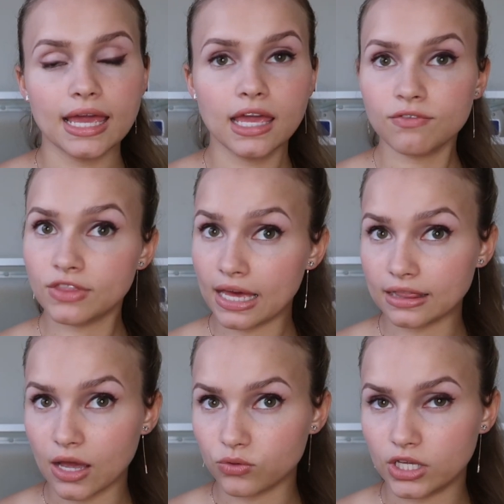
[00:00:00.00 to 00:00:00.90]
if they
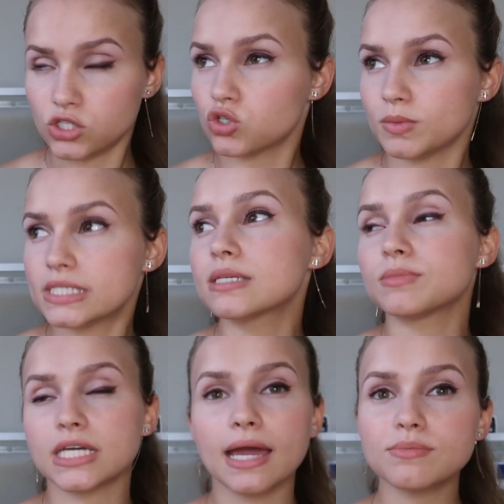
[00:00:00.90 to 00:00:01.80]
allow the instruments.
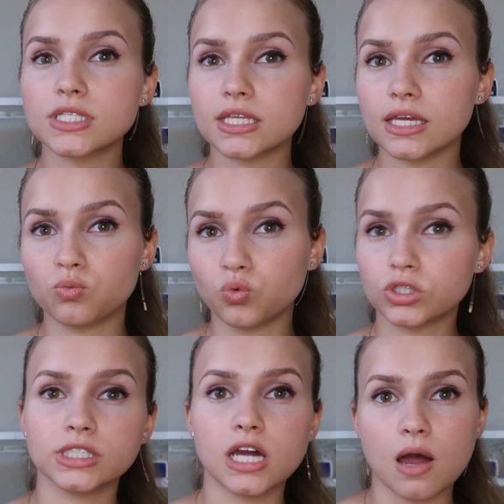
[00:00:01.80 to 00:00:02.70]
Sometimes it
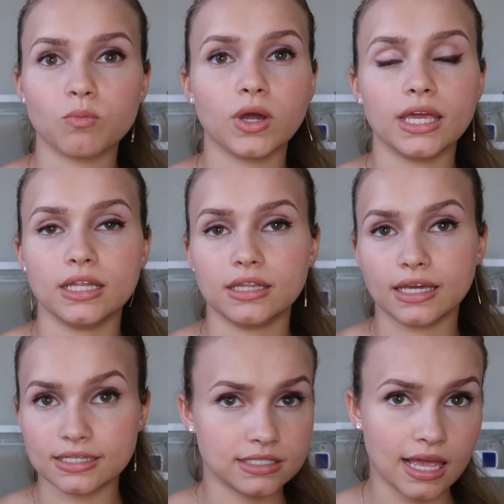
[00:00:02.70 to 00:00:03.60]
wouldn't come in the
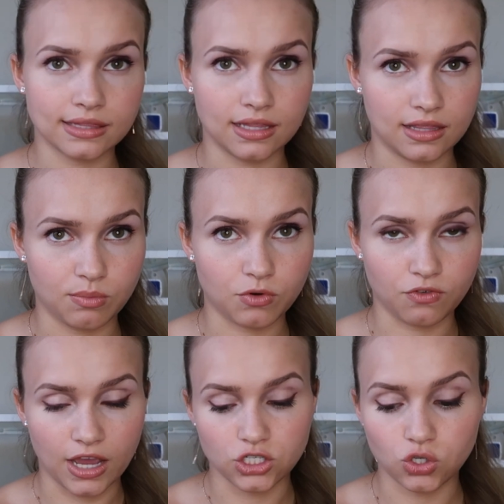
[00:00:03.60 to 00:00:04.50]
cassette that they
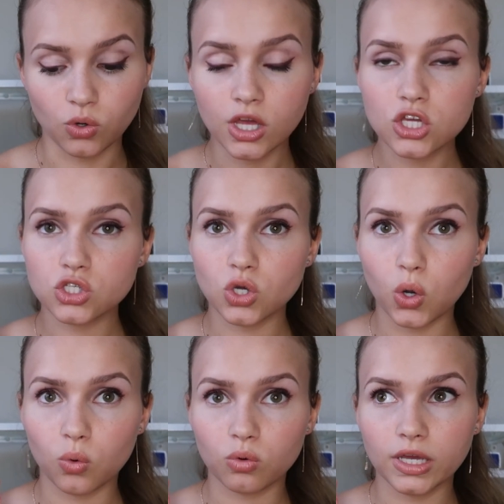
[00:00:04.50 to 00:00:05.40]
provide you.
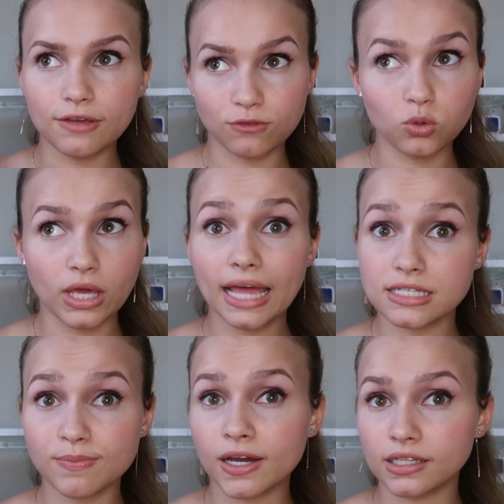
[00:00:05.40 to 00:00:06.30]
So if you can
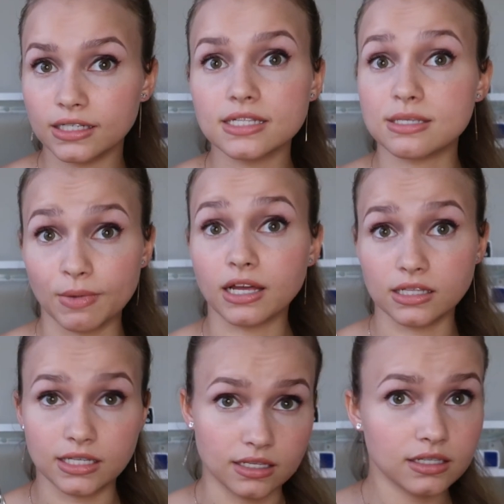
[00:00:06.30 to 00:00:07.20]
smuggle it in, smuggle
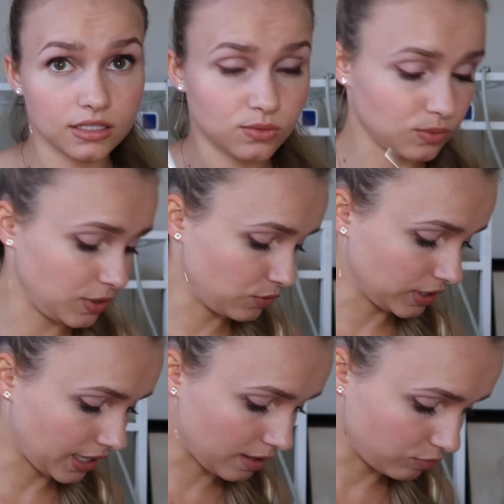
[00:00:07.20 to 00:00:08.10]
it in. This would be
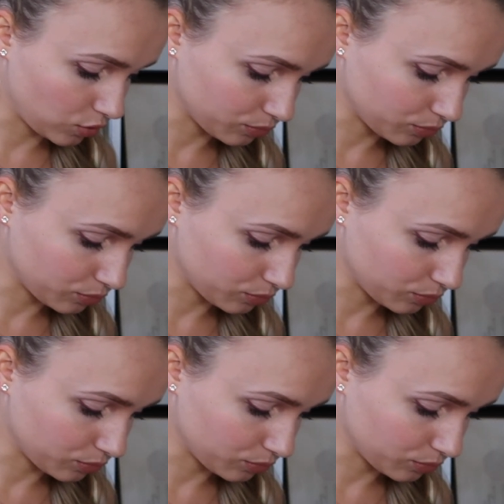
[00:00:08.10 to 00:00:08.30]
really helpful.